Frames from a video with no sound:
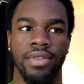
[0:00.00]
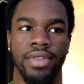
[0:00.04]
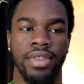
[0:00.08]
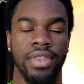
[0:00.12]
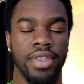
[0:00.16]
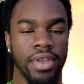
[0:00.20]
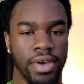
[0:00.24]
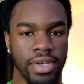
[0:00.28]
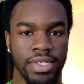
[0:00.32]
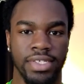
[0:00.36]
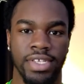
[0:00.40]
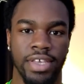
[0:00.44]

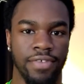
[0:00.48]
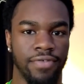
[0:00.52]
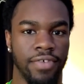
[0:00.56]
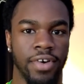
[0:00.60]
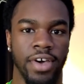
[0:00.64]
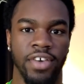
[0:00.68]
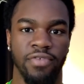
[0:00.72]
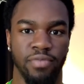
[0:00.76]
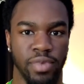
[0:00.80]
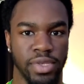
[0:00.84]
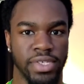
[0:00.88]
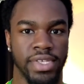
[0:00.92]

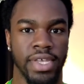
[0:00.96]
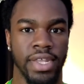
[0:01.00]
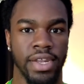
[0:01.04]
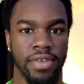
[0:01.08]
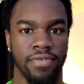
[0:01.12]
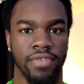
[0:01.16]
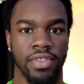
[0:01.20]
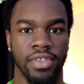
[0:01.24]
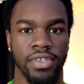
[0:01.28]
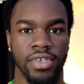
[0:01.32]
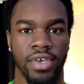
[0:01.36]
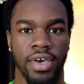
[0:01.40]
95%
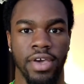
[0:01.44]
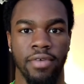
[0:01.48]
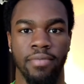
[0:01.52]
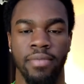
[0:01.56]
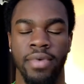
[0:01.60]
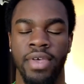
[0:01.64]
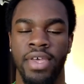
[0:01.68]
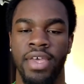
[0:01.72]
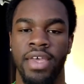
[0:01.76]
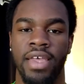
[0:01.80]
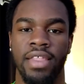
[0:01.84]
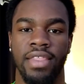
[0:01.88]
of the
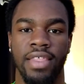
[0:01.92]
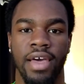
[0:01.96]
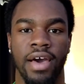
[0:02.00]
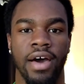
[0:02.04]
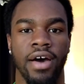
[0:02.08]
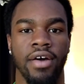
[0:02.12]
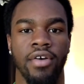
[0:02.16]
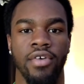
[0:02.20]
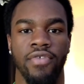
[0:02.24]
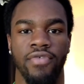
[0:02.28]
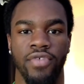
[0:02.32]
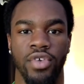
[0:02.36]
time. There
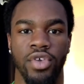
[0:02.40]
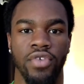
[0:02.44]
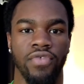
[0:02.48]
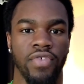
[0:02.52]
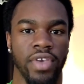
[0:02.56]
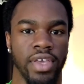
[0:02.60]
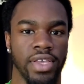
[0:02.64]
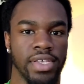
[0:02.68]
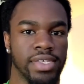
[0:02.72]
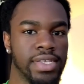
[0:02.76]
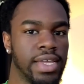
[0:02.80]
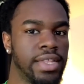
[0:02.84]
are a few
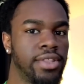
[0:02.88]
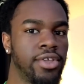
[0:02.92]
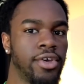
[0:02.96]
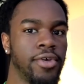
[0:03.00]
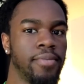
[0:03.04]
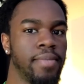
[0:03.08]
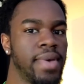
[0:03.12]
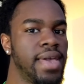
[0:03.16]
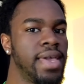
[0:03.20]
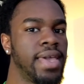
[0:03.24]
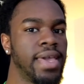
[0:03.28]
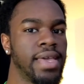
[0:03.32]
things that
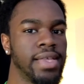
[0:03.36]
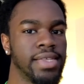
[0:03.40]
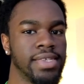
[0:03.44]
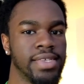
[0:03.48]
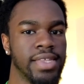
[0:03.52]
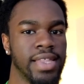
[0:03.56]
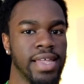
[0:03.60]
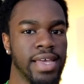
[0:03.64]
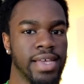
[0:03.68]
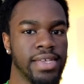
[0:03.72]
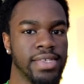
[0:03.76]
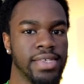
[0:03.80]
don't make it
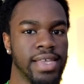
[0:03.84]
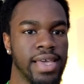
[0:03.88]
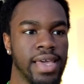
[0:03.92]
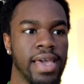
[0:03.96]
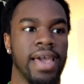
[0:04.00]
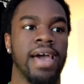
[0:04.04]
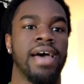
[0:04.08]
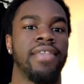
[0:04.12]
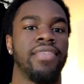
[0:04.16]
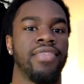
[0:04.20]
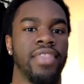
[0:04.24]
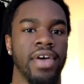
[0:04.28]
into the
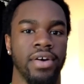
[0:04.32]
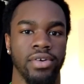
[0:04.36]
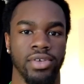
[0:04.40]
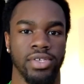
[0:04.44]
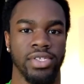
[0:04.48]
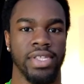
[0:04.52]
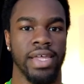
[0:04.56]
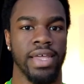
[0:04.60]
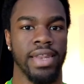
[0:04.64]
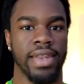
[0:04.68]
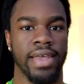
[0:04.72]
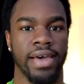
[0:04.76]
essay and they'll
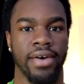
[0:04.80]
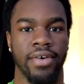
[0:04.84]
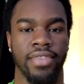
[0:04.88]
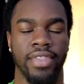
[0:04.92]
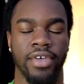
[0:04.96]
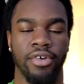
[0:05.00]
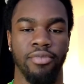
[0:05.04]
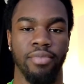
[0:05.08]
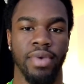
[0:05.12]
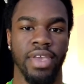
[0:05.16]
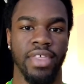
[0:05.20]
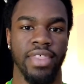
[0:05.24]
stand out.
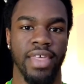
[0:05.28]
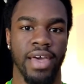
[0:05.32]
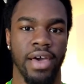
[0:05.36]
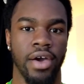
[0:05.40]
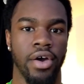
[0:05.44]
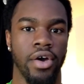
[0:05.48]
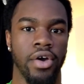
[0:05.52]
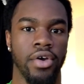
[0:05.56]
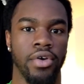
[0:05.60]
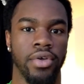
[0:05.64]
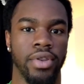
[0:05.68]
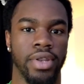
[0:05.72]
There'll be their
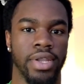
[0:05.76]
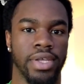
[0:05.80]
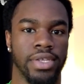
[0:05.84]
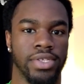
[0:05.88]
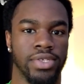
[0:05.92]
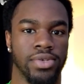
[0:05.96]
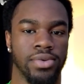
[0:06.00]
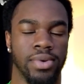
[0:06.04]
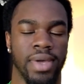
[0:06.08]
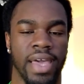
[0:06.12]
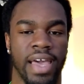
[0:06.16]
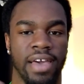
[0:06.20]
own
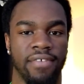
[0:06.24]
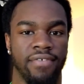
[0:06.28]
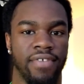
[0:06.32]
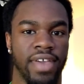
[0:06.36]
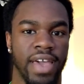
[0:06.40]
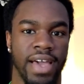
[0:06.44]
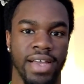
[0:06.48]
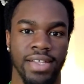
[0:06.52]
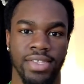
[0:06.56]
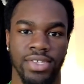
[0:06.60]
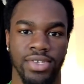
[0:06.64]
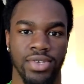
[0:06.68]
little
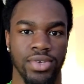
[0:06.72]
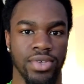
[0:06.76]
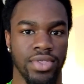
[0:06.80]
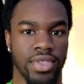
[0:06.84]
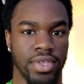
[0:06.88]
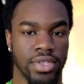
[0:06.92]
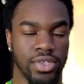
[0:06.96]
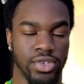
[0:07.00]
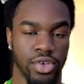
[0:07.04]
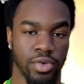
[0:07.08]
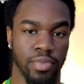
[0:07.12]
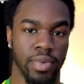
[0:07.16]
caveat to
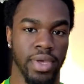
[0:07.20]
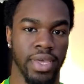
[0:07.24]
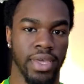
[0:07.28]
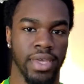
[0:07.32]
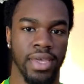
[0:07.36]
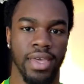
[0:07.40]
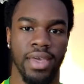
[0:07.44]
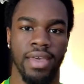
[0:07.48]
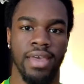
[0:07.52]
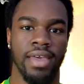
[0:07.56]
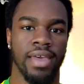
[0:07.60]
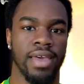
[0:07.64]
the
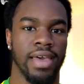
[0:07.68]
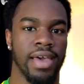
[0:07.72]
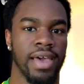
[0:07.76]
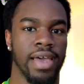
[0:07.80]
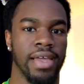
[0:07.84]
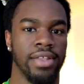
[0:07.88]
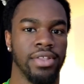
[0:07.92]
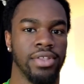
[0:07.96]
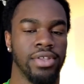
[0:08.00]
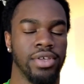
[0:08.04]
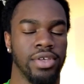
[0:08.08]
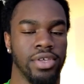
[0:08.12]
topic
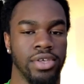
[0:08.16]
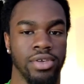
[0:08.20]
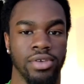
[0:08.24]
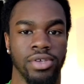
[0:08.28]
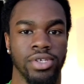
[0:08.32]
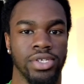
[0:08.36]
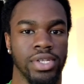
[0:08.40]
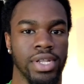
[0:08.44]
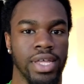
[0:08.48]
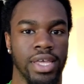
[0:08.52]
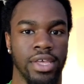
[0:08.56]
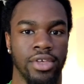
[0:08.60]
and
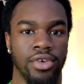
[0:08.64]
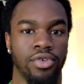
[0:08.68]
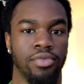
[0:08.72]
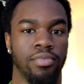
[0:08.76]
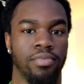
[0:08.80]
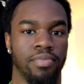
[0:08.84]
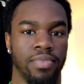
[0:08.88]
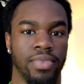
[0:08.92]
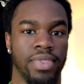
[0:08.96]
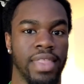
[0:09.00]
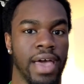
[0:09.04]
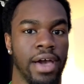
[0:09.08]
usually
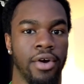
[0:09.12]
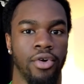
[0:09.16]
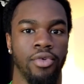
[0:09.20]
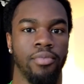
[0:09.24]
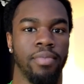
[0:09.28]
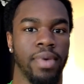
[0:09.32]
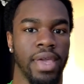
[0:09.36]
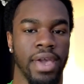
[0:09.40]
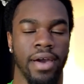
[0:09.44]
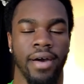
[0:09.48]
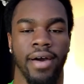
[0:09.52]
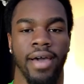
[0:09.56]
that will
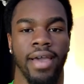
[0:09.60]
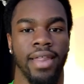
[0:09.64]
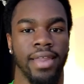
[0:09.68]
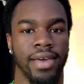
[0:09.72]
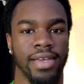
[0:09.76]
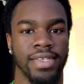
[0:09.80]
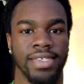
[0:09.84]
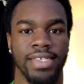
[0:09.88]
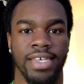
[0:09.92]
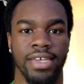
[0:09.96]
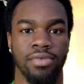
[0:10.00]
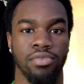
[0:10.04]
be
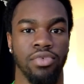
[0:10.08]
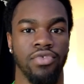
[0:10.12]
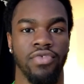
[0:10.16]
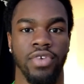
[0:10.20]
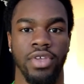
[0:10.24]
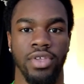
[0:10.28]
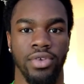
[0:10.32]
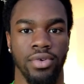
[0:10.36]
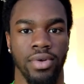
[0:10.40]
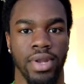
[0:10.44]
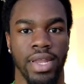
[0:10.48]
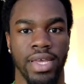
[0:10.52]
highlighted
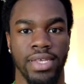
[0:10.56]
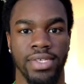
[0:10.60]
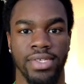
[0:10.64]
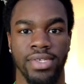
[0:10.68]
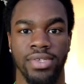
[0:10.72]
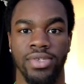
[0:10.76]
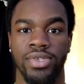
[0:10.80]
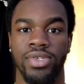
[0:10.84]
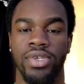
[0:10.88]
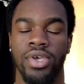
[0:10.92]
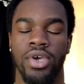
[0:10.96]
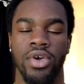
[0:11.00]
within your
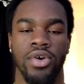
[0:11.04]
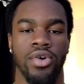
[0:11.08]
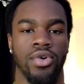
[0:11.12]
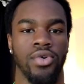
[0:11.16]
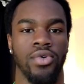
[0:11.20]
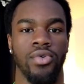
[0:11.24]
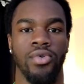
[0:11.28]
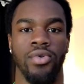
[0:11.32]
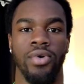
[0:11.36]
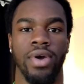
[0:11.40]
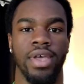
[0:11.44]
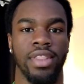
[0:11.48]
lessons
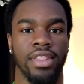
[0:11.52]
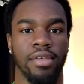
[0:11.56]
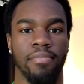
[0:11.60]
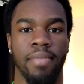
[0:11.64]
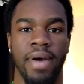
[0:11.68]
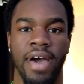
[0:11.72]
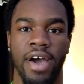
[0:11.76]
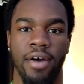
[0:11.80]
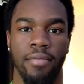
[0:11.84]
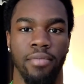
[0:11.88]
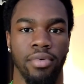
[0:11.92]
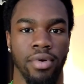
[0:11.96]
or in the
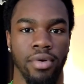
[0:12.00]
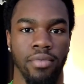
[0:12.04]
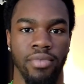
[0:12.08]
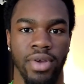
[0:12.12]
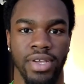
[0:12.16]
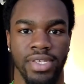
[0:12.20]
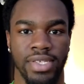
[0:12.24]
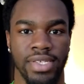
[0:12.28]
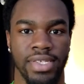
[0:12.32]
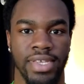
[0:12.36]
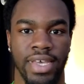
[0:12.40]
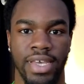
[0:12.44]
PowerPoint
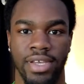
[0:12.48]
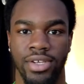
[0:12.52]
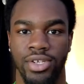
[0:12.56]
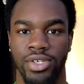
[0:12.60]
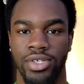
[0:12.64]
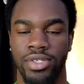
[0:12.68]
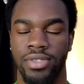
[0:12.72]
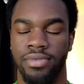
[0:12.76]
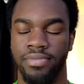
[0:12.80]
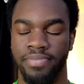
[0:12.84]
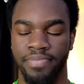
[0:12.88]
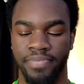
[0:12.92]

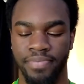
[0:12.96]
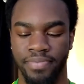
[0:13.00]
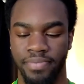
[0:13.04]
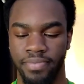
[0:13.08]
presentation.